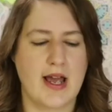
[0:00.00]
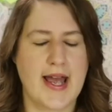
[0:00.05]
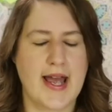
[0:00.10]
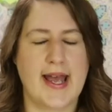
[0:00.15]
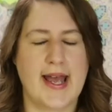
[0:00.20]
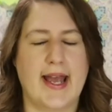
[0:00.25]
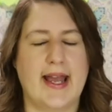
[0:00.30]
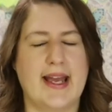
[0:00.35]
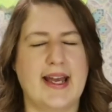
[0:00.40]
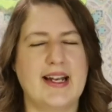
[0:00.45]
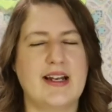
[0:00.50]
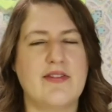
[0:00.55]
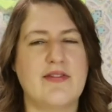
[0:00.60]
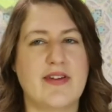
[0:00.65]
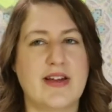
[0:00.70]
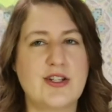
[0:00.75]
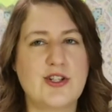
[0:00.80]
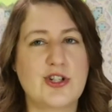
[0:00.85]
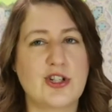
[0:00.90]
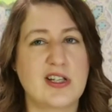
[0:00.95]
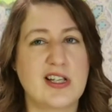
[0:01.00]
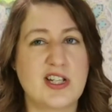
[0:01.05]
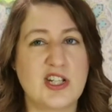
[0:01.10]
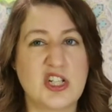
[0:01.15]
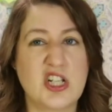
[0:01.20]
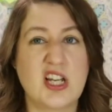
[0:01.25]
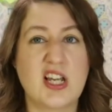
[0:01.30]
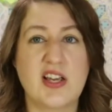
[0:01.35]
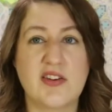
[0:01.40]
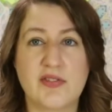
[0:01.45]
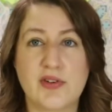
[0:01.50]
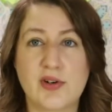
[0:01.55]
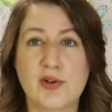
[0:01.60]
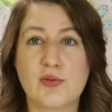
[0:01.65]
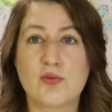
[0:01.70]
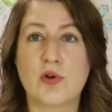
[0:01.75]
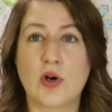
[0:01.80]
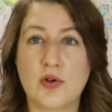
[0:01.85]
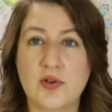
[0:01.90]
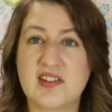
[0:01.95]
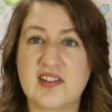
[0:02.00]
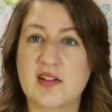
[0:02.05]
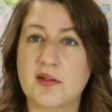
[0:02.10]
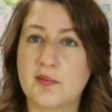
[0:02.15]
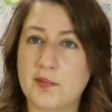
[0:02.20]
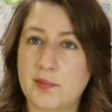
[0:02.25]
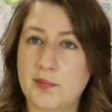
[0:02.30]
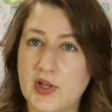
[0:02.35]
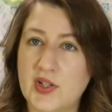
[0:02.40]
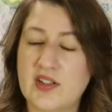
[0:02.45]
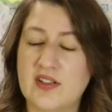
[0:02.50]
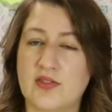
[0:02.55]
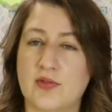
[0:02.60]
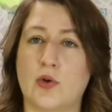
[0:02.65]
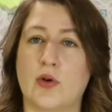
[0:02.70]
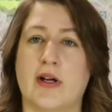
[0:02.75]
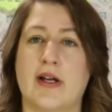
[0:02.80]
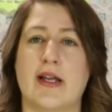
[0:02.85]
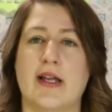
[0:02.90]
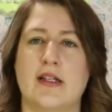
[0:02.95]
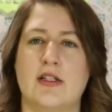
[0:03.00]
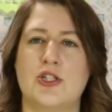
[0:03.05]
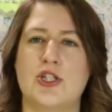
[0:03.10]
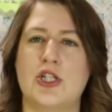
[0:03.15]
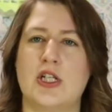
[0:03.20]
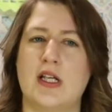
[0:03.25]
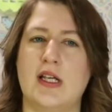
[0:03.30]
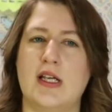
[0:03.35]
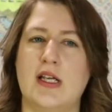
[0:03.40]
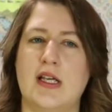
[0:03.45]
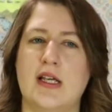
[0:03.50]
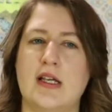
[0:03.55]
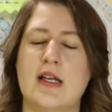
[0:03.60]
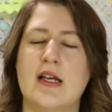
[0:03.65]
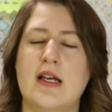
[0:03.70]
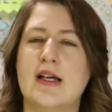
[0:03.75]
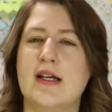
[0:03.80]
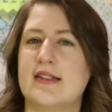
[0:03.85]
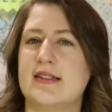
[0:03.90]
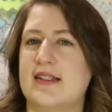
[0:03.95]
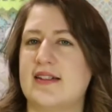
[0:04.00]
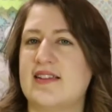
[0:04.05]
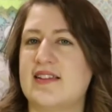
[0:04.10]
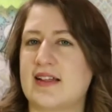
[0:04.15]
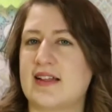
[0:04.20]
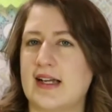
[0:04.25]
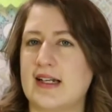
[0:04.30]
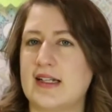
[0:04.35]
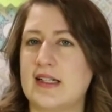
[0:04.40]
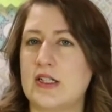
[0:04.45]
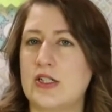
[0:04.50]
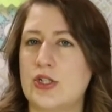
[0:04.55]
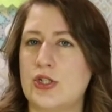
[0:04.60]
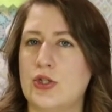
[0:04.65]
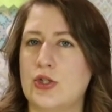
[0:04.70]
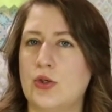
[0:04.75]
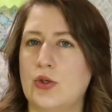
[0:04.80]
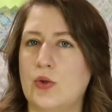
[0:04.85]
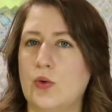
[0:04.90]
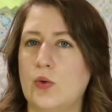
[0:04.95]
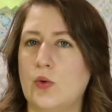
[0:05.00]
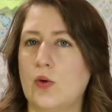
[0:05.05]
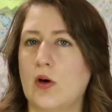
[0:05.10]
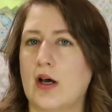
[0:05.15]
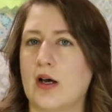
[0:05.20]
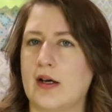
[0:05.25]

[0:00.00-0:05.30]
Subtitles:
And eventually she even wrote some books for it, and she decided to